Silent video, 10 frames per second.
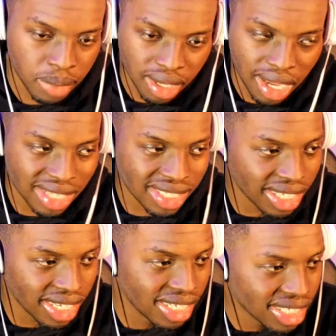It's an
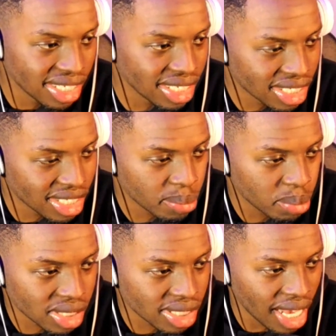easy, simple
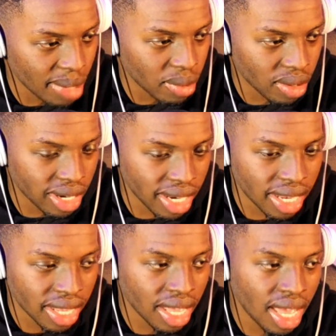step, okay?
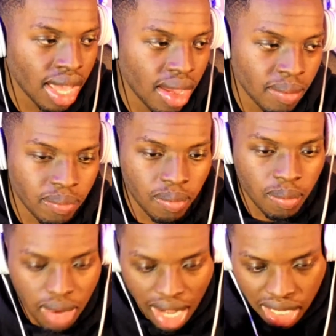
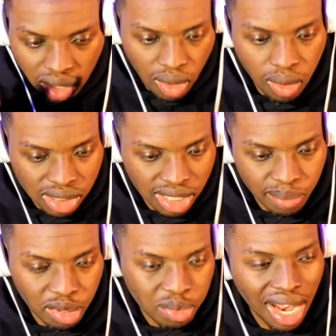I know some
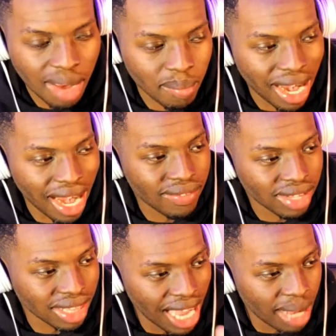people might have a
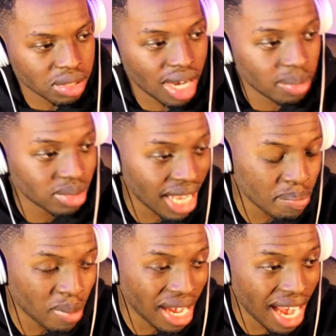laptop that
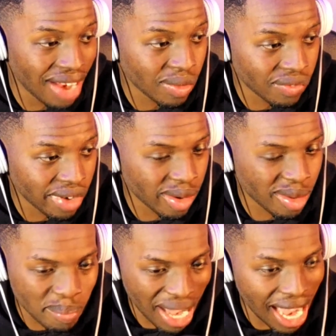might have a very
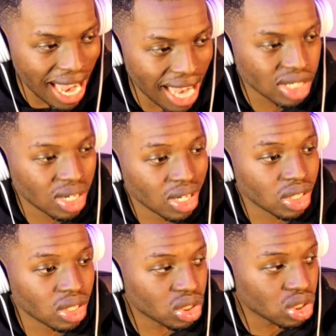bad,
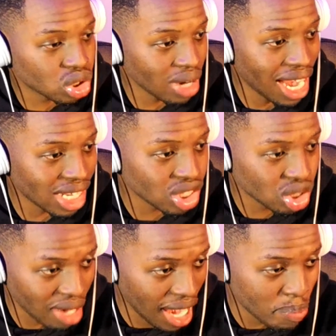
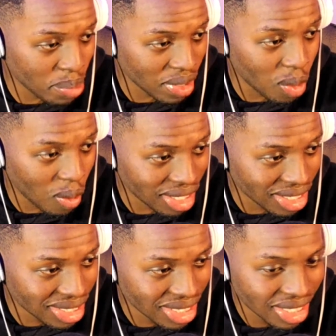crappy
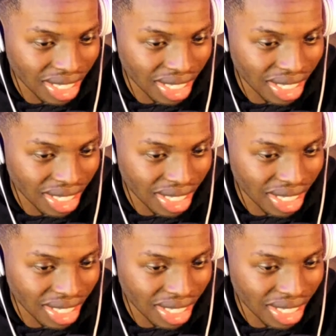quality